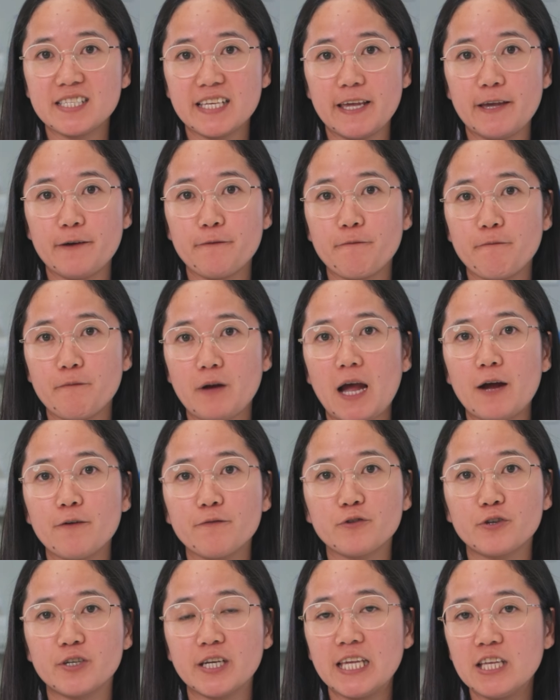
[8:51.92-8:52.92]
takes
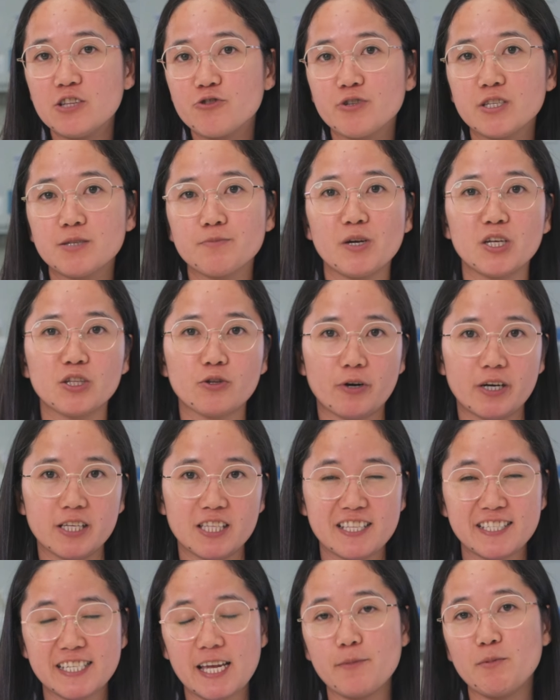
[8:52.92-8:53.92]
after heat treatment or
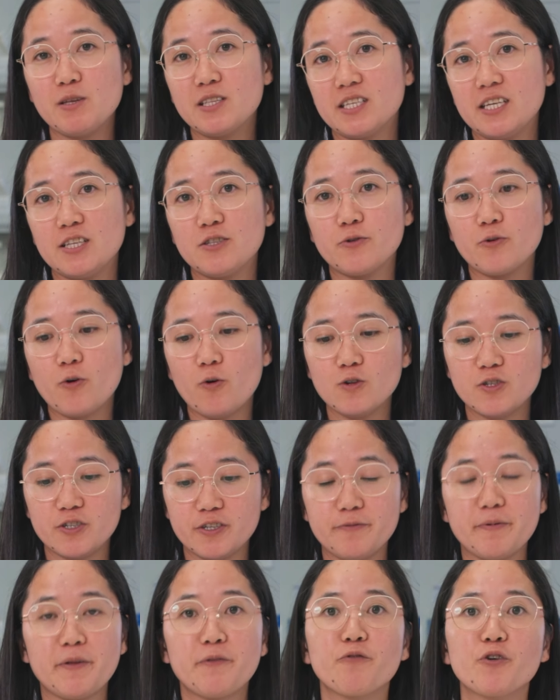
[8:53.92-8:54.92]
the time it takes to cold
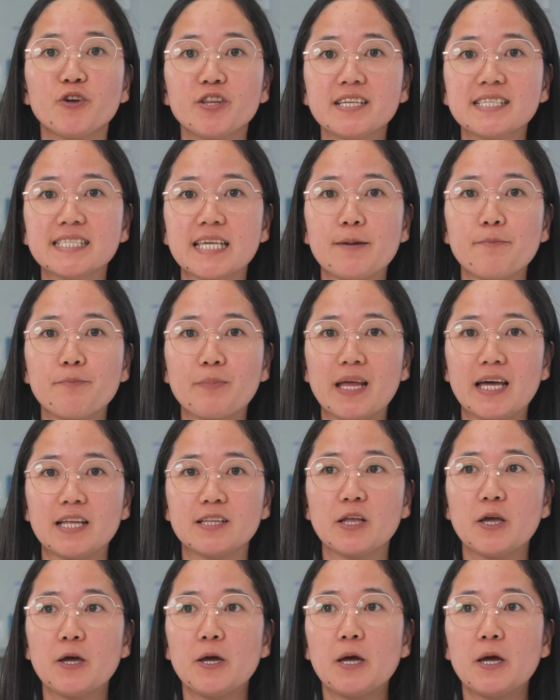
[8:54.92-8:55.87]
treatment for the same plant.